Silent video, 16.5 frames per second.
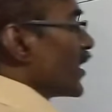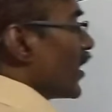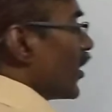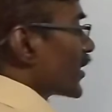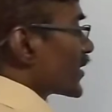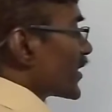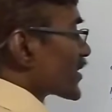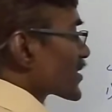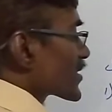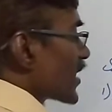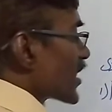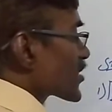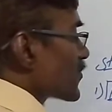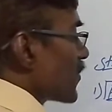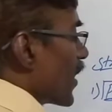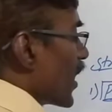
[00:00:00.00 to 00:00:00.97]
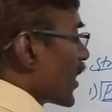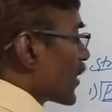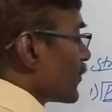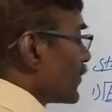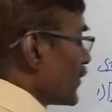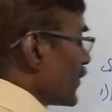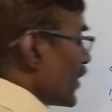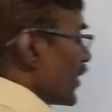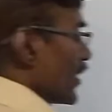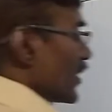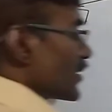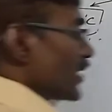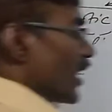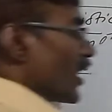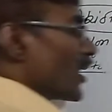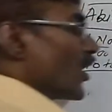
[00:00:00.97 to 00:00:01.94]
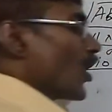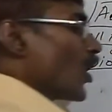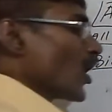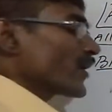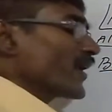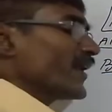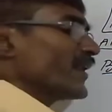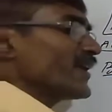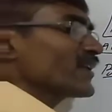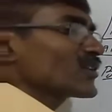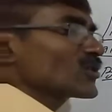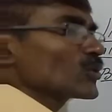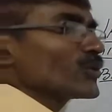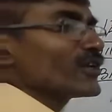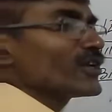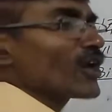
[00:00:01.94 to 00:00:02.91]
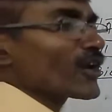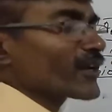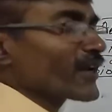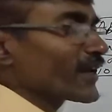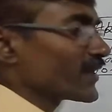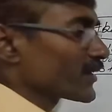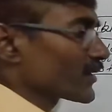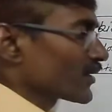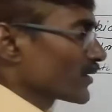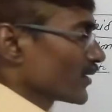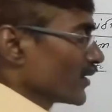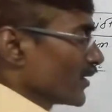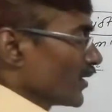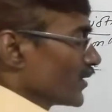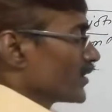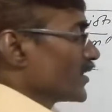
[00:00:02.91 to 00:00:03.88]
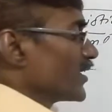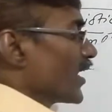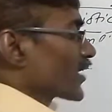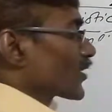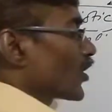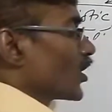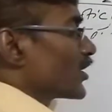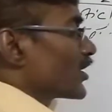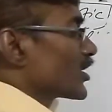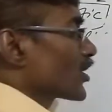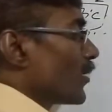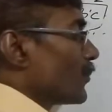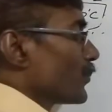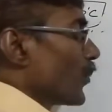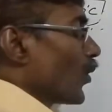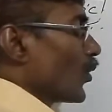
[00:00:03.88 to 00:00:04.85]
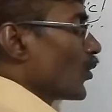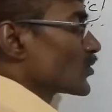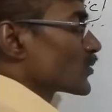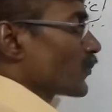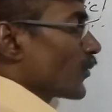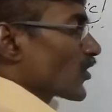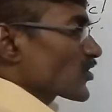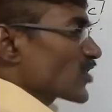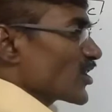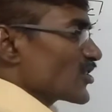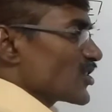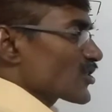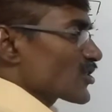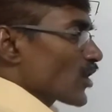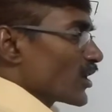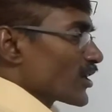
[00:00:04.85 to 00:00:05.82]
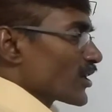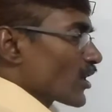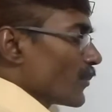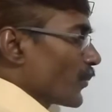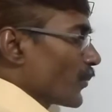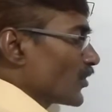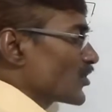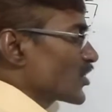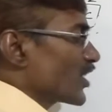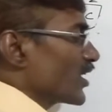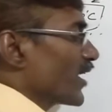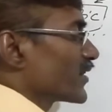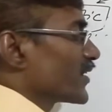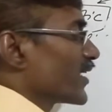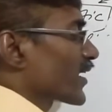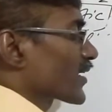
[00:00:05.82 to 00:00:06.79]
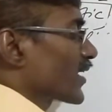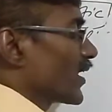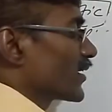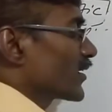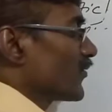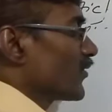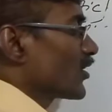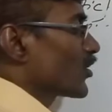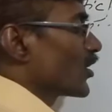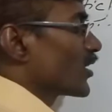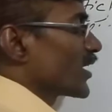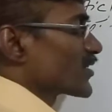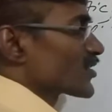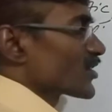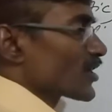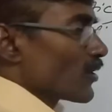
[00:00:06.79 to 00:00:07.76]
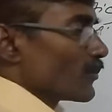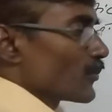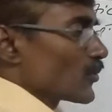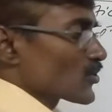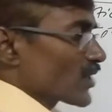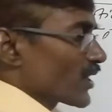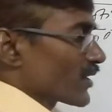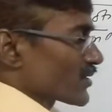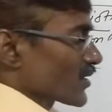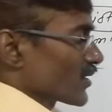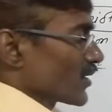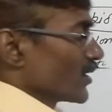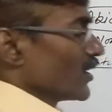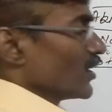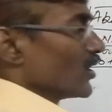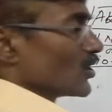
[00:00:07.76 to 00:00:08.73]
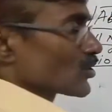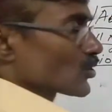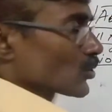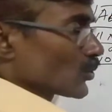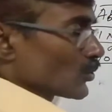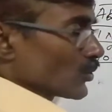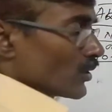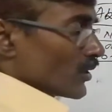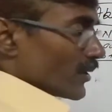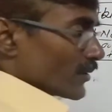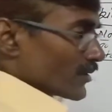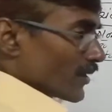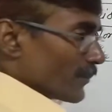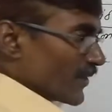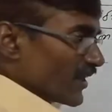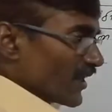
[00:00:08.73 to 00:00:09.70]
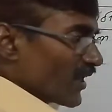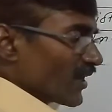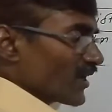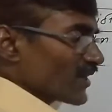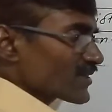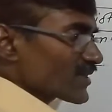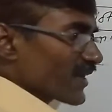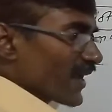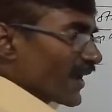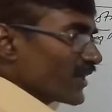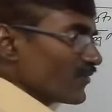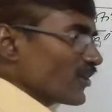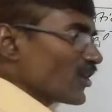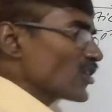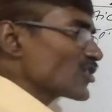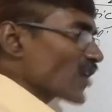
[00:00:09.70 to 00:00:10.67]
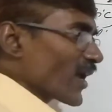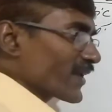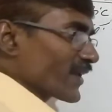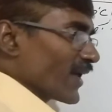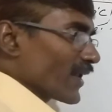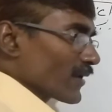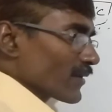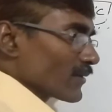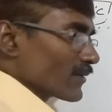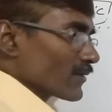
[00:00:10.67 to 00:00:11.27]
or they transform the organic to inorganic. They are called decompose. Process is called decomposition, and they are collectively called as decomposers. So the minerals can be recycled